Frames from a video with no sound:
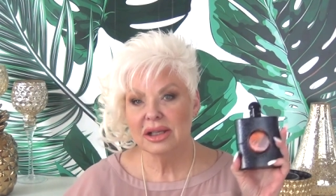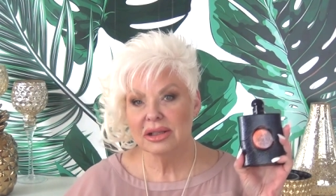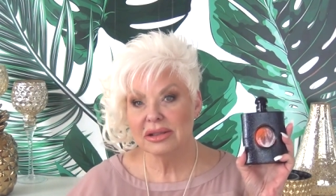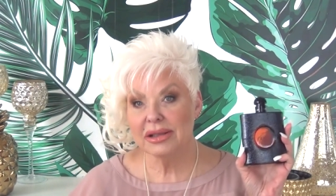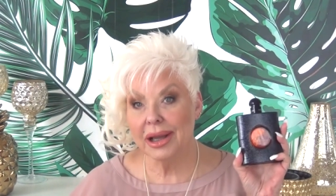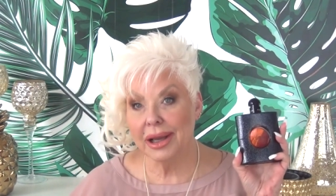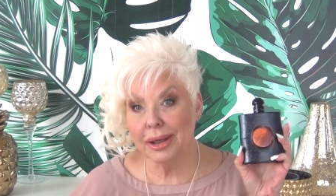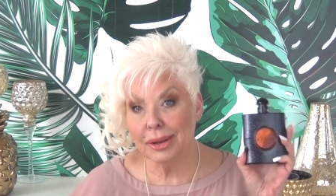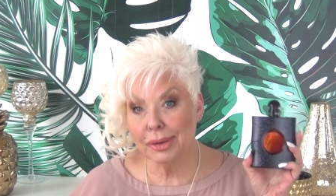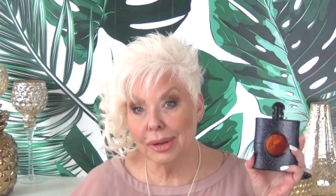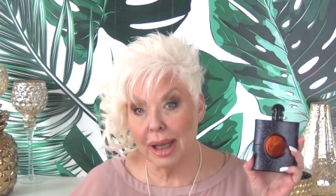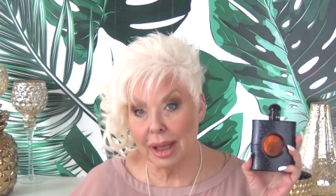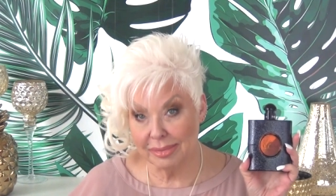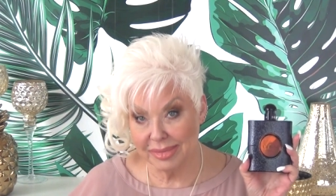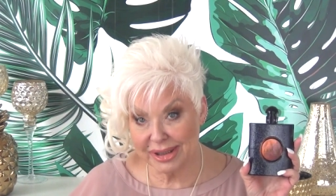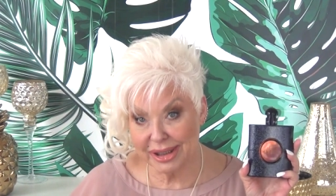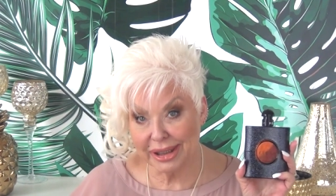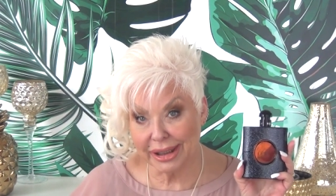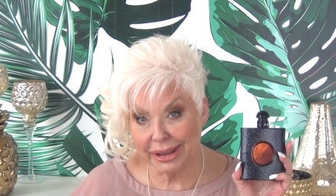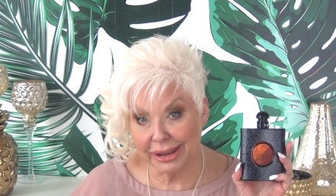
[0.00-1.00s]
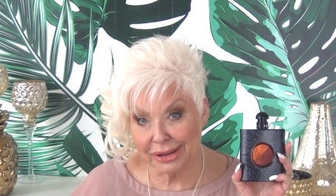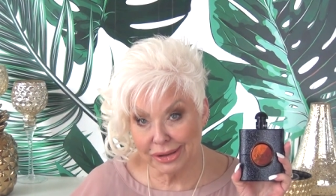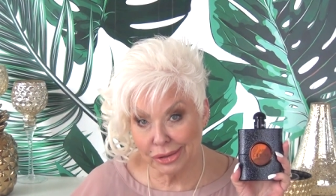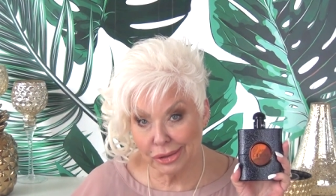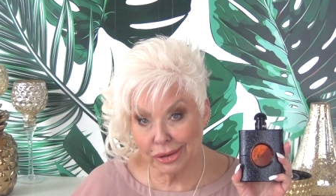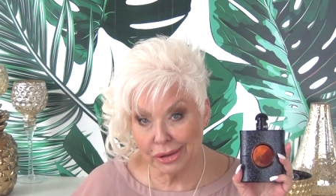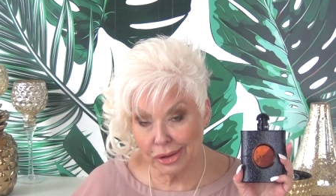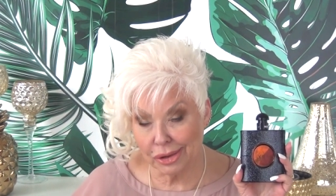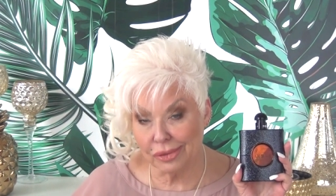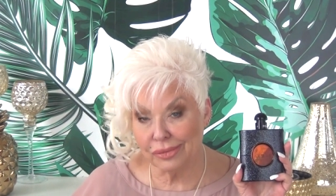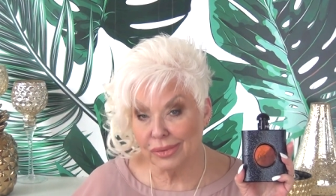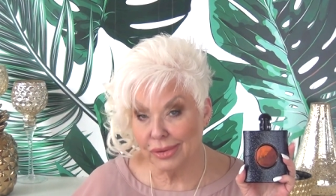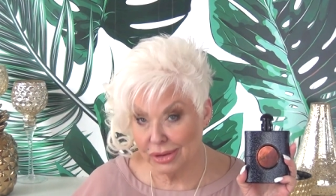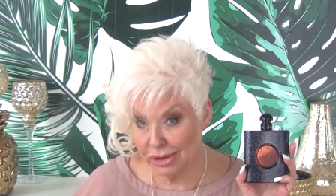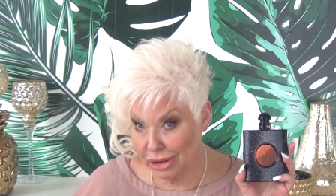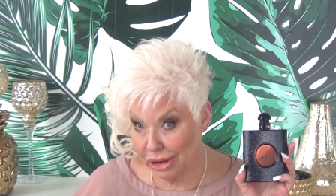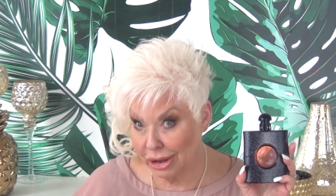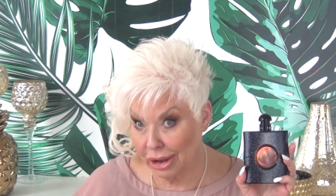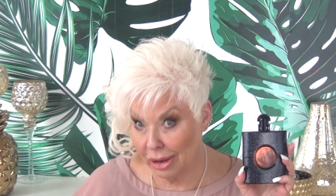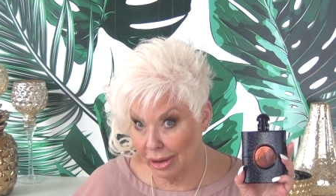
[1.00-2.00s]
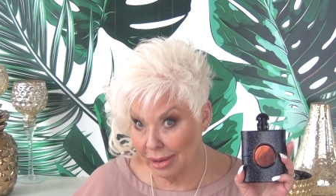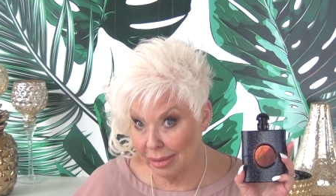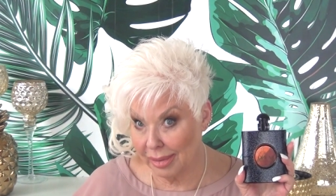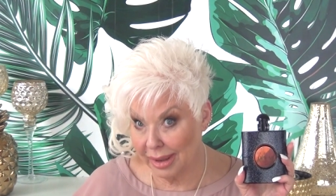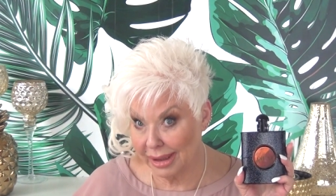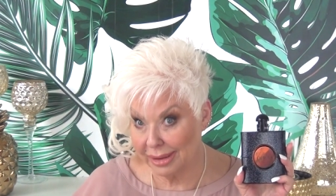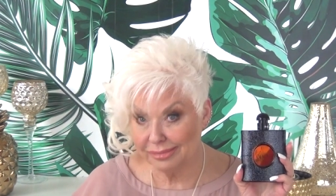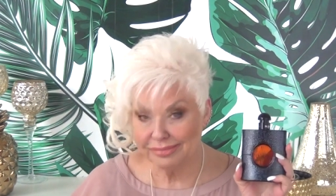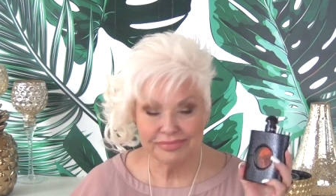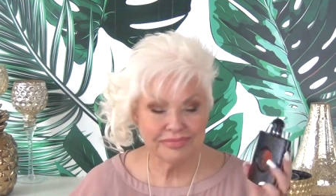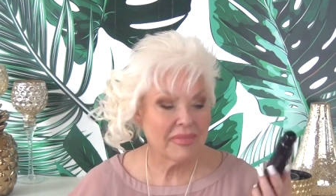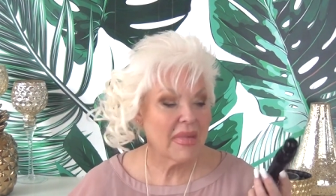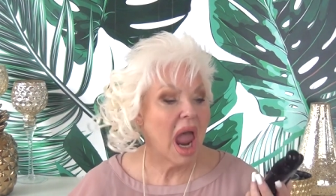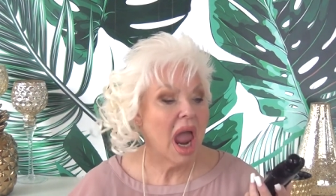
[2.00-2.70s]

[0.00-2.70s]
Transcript: So I'm sticking to it, girlfriend. You know what I mean?